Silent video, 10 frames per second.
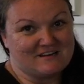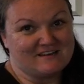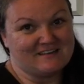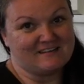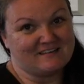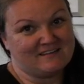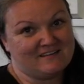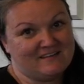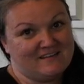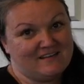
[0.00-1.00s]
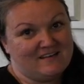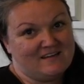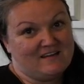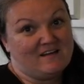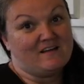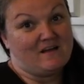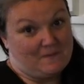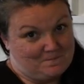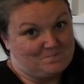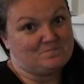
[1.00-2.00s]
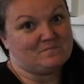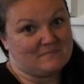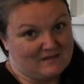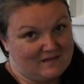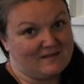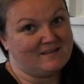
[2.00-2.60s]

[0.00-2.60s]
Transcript: and the wood's drying right now. I have it posted up in the